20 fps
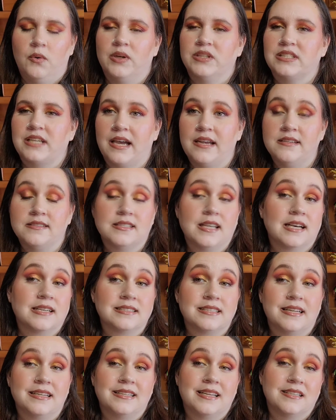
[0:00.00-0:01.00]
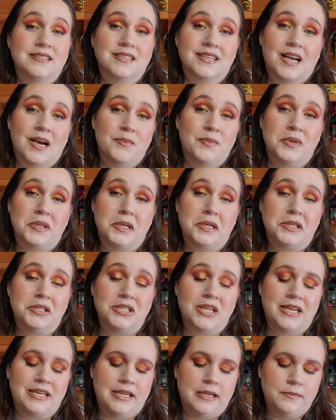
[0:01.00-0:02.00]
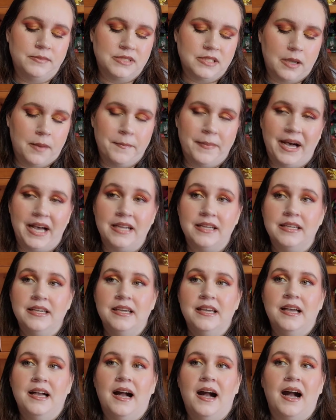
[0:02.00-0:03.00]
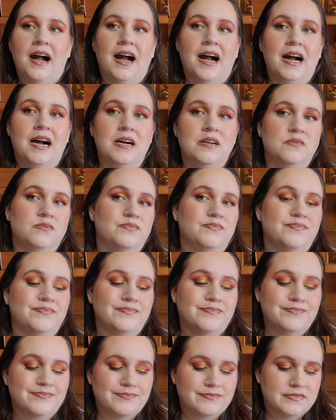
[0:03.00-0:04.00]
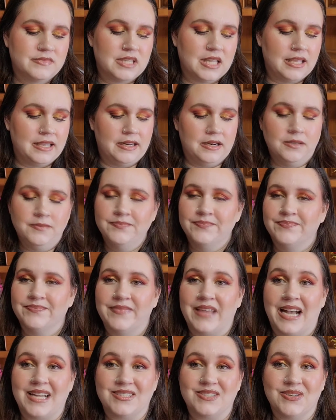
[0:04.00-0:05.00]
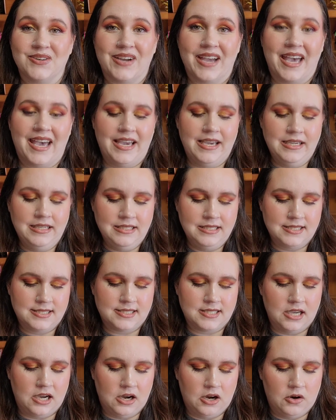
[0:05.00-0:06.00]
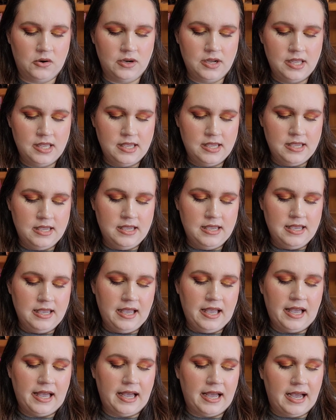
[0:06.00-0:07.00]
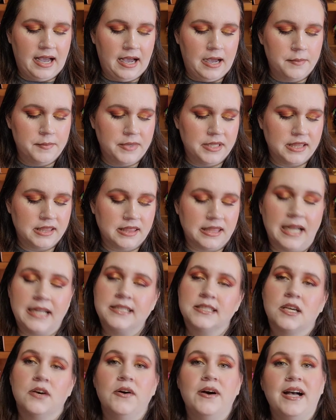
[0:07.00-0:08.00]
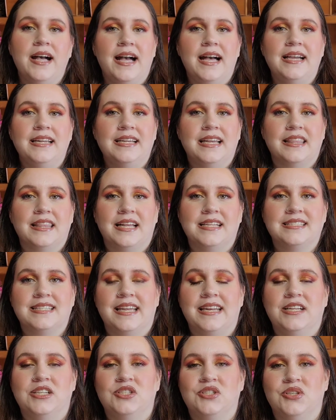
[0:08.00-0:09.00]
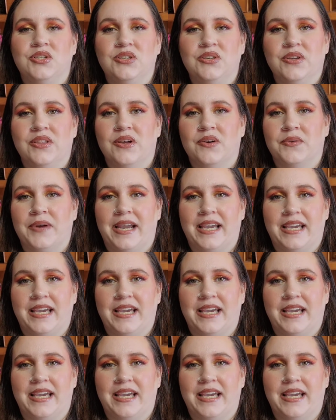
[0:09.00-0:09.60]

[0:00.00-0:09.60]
Which kind of sucks that it doesn't come with any shade names, but, you know, that's okay. So, let's go ahead and let's get into the